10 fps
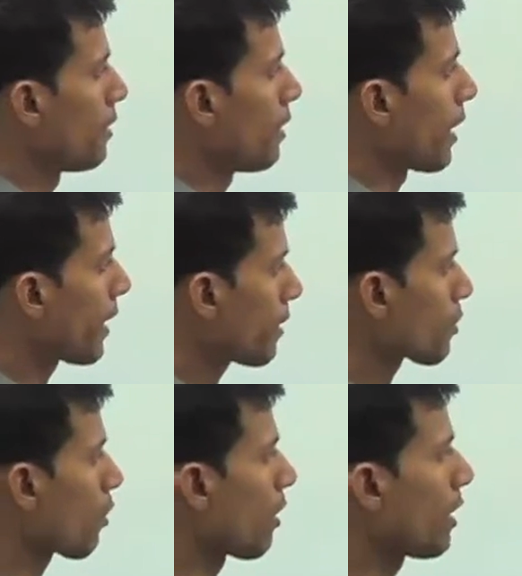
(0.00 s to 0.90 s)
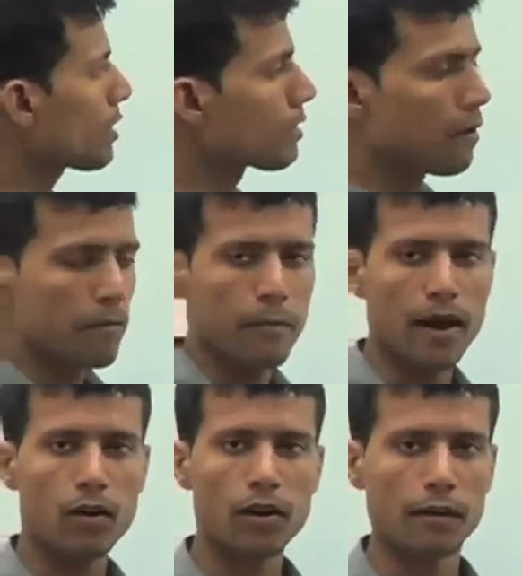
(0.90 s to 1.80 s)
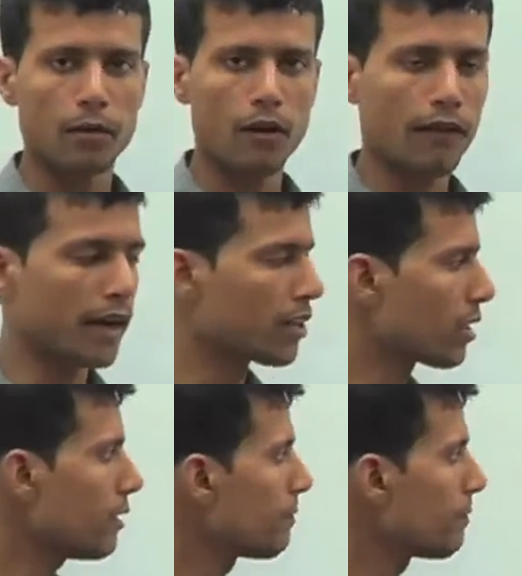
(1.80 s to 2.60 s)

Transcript: It is called as parallelogram law of addition.